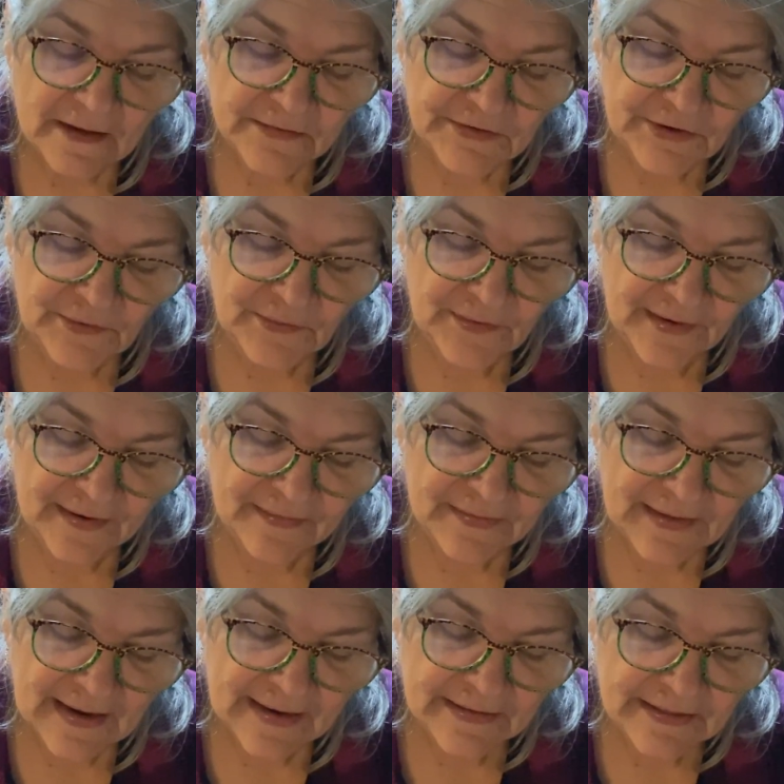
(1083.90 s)
during
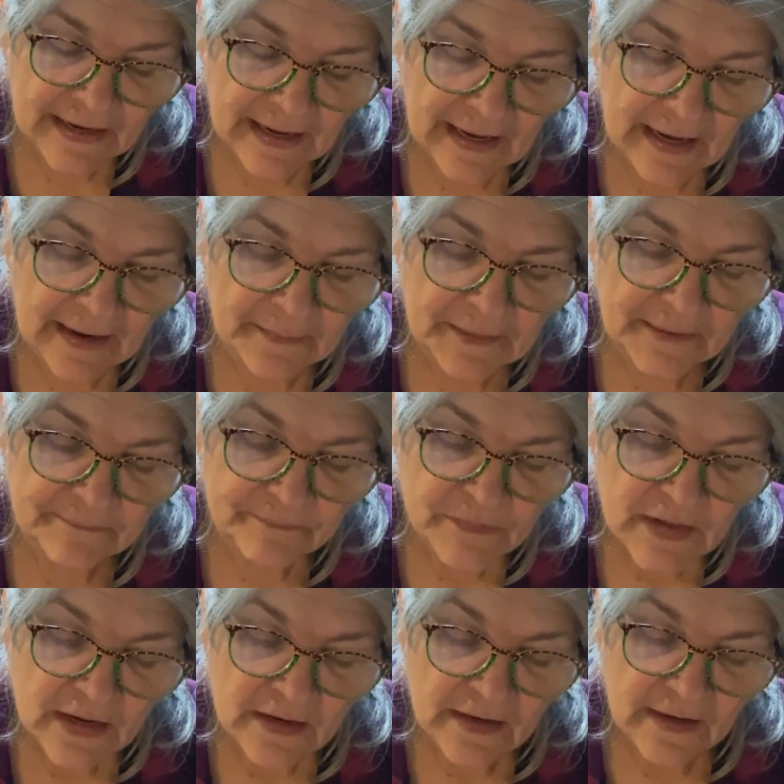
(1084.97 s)
that time, and
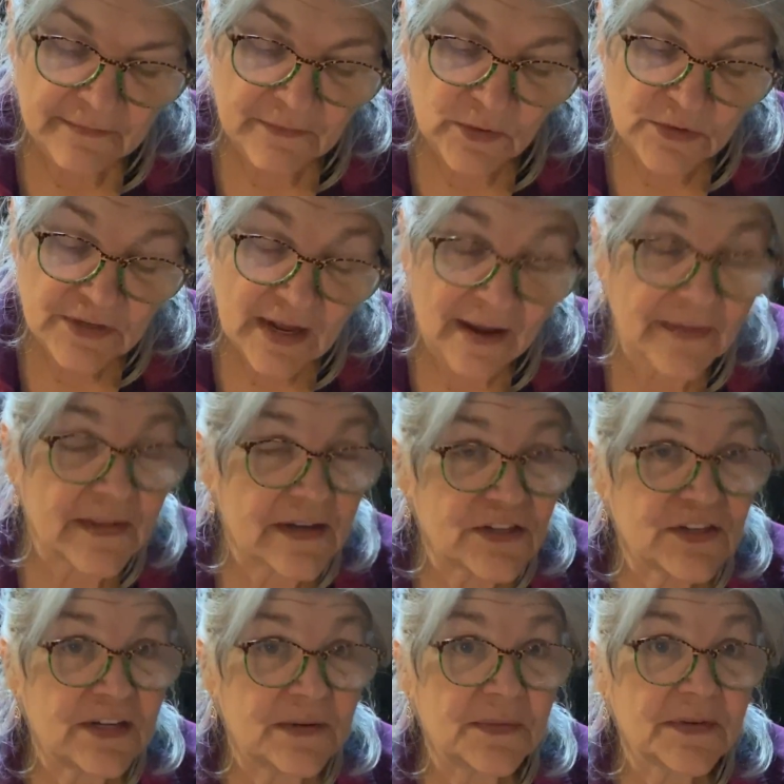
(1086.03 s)
of course I thought
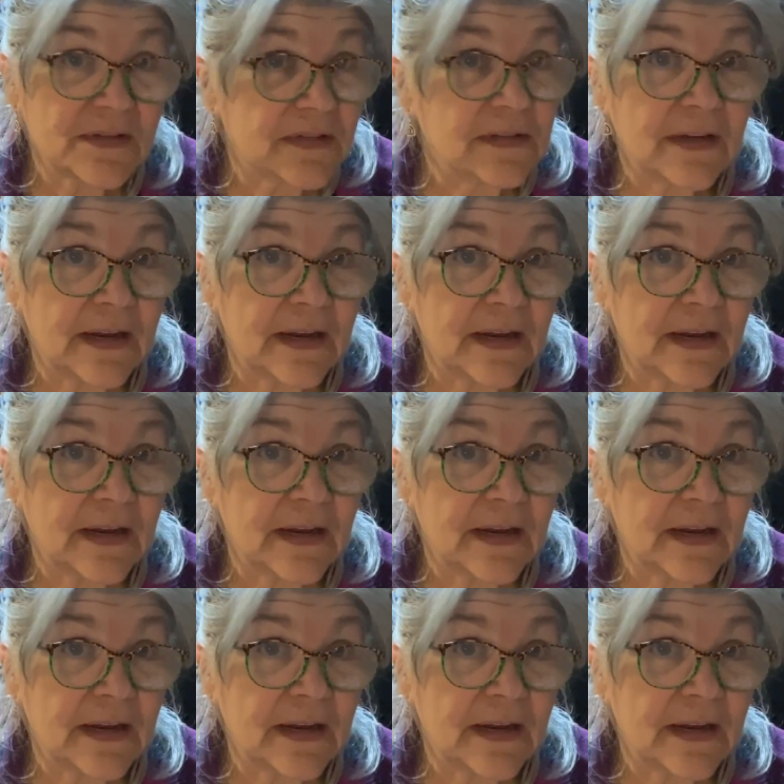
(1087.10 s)
she was,